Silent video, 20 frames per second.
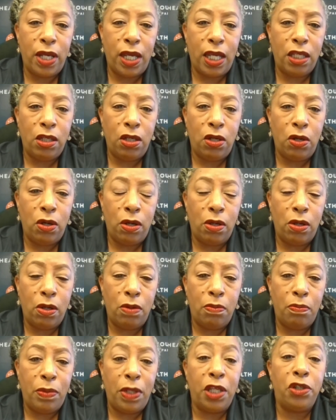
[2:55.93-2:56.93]
in
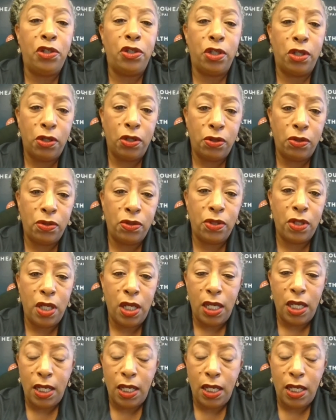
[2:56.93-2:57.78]
your blood sugars